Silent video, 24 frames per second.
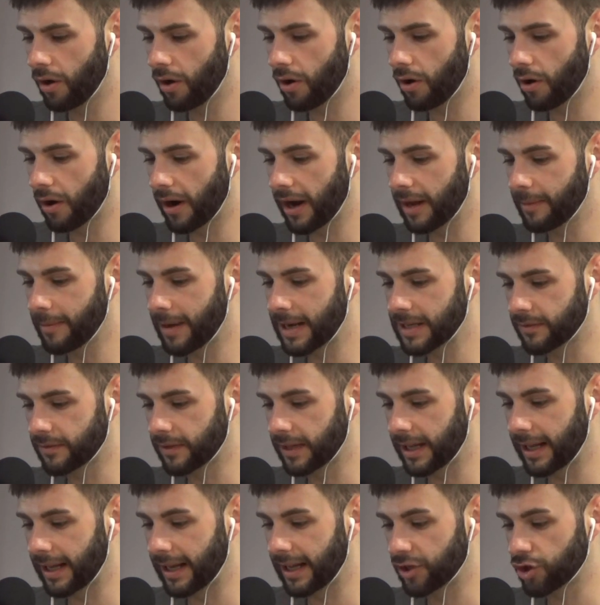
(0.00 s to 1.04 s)
Jorge
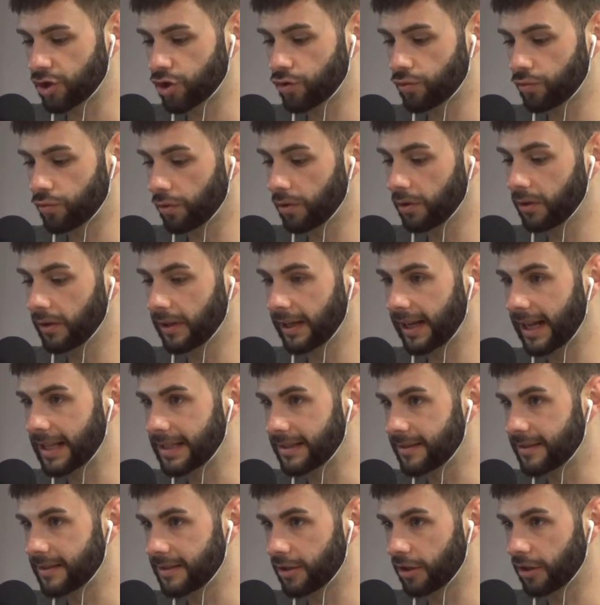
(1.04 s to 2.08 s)
Masvidal has struggled
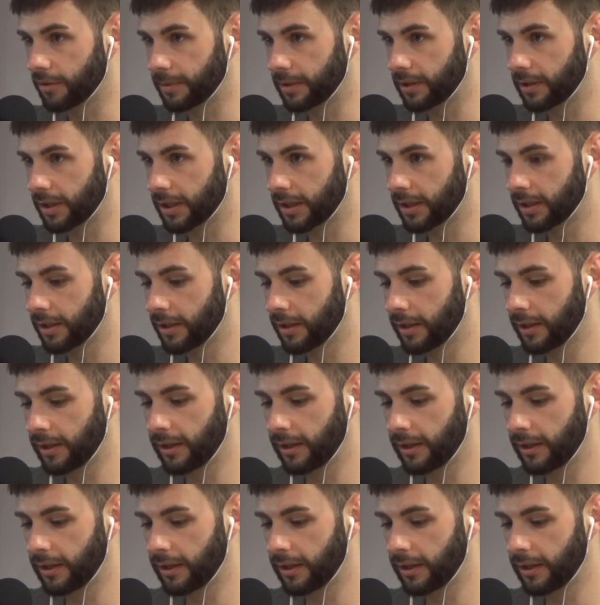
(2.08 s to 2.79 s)
against this type of guy.